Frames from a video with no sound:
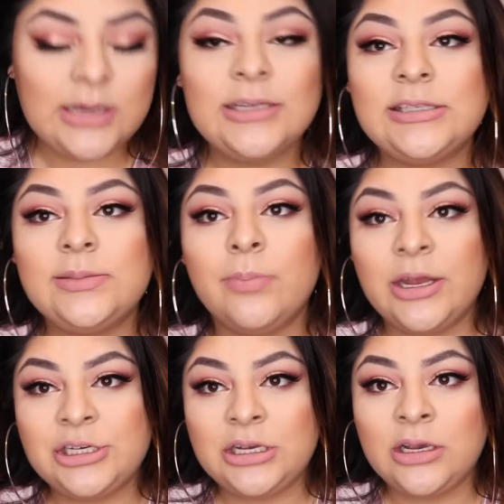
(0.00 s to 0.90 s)

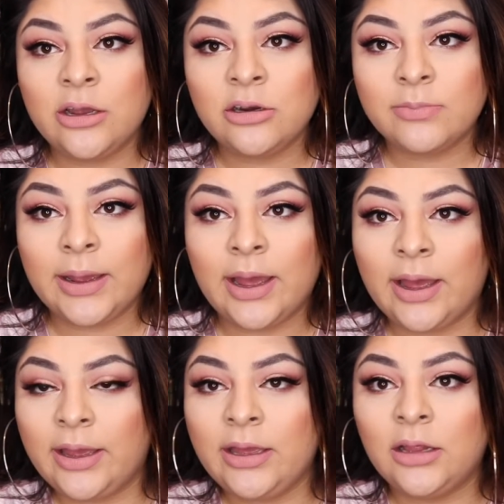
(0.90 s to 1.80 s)
smudging under my
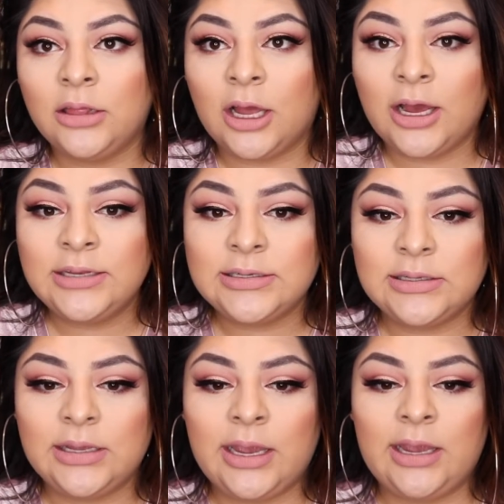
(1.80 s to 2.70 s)
eye a lot,
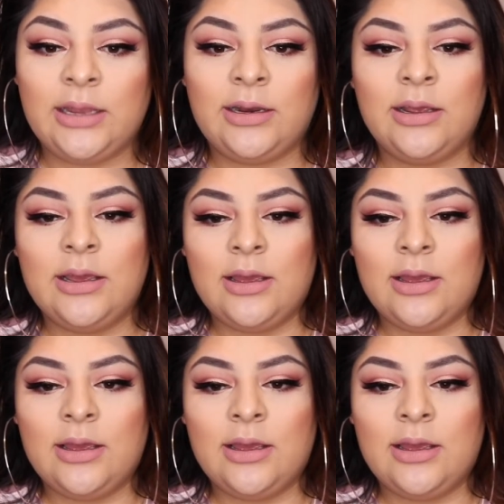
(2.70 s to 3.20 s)
and